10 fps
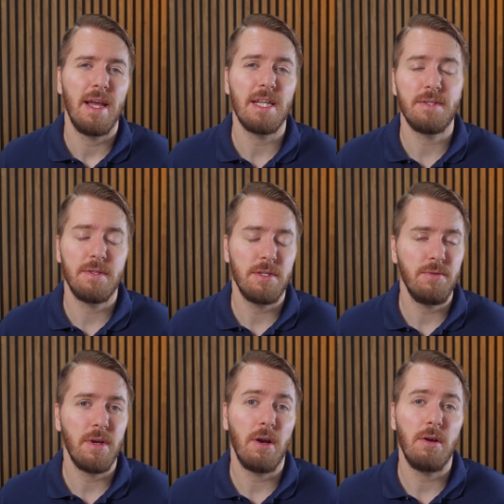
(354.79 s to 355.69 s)
it's
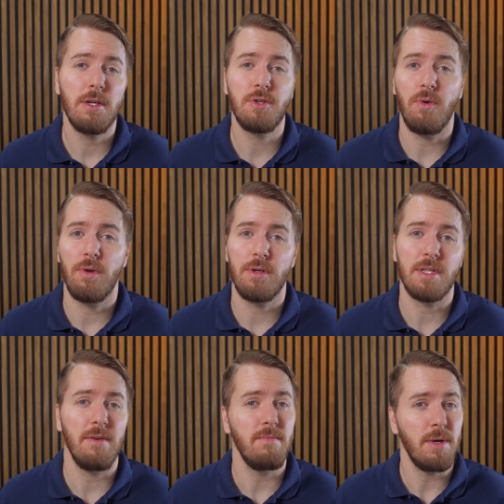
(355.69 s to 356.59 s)
to encourage orders
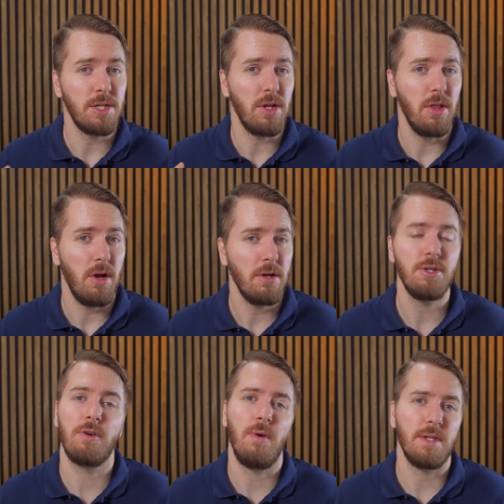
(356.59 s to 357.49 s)
of much
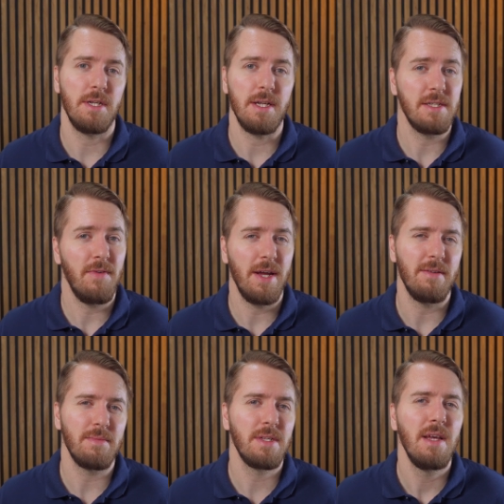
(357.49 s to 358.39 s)
larger quantities of
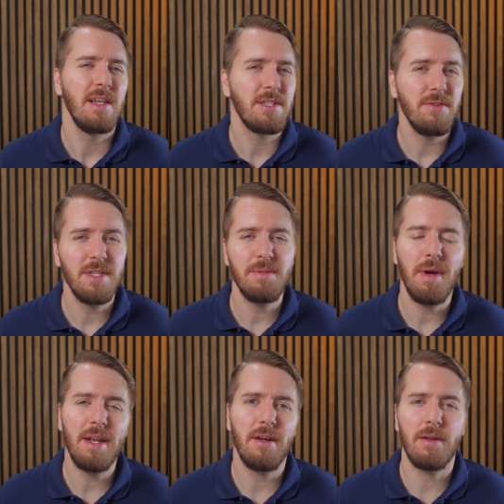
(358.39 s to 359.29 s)
items. So this
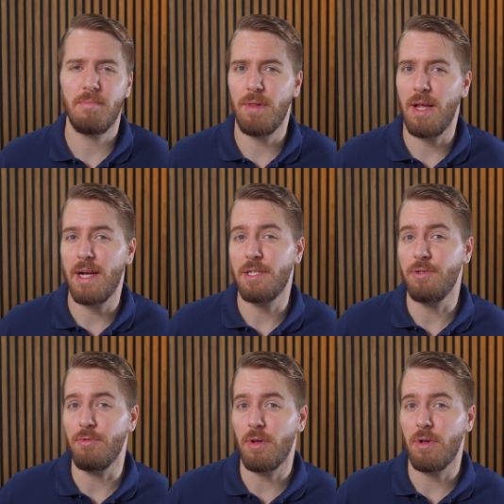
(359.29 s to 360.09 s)
might not apply to